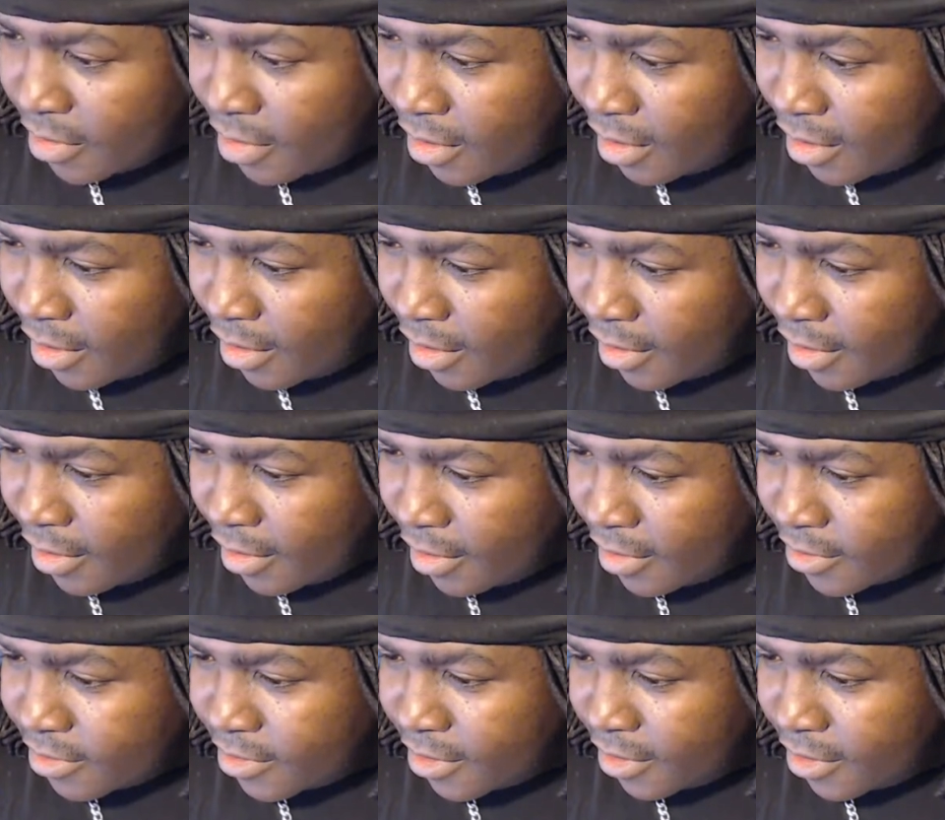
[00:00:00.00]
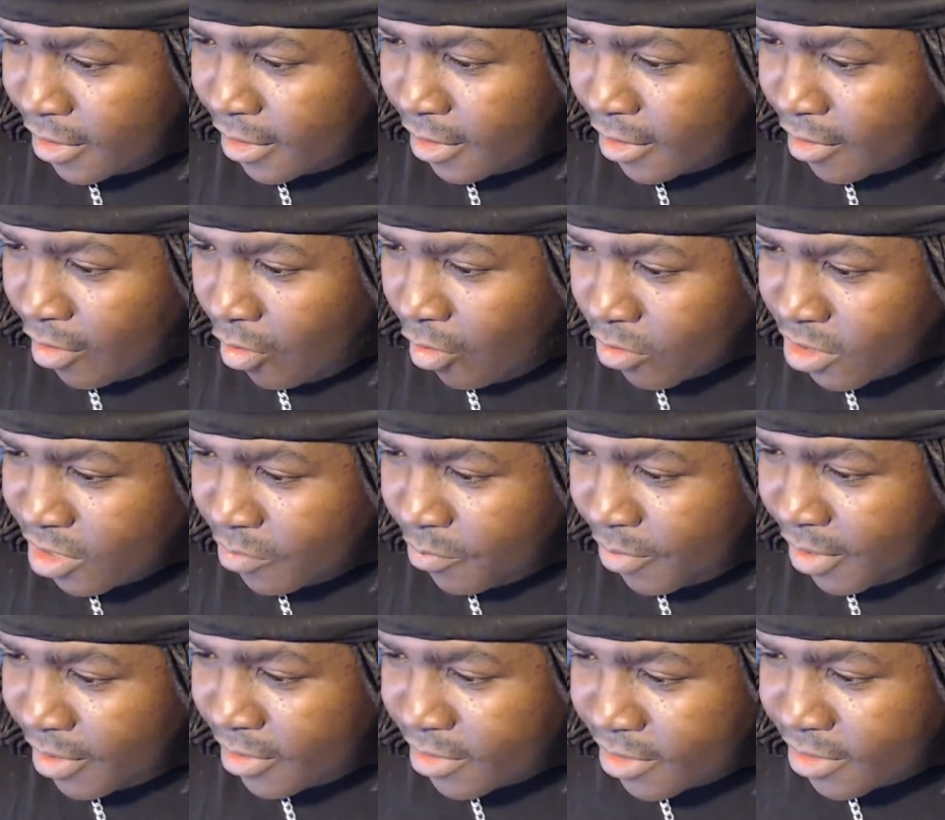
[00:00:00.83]
uh, see,
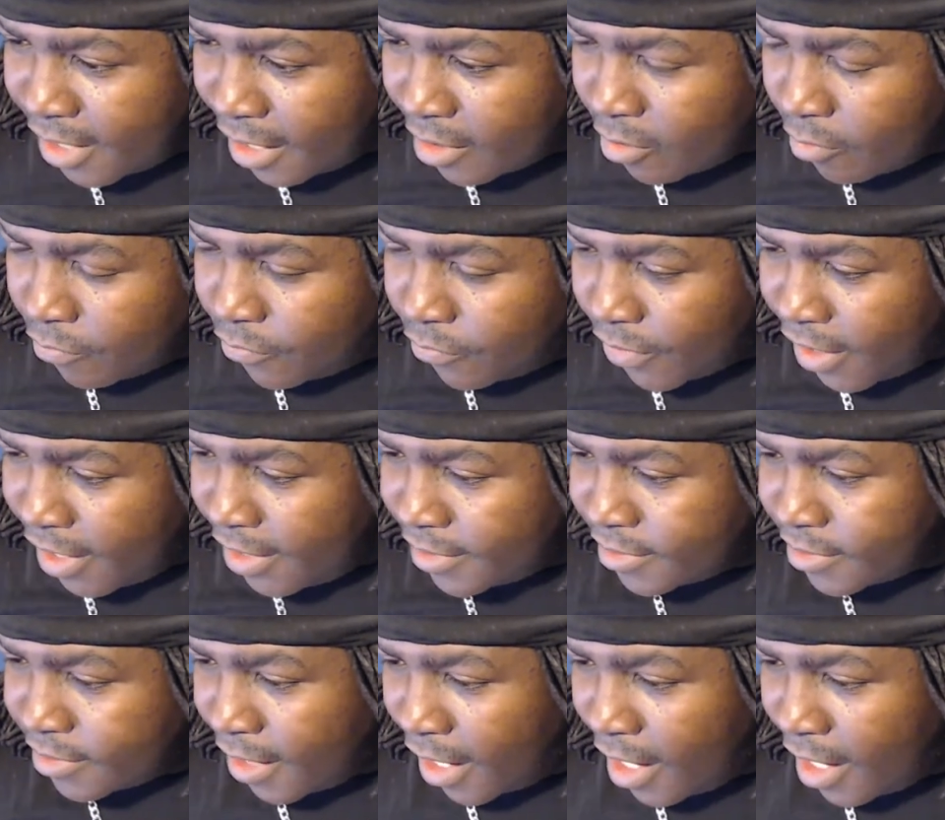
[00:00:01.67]
Ultimate Sacrifice.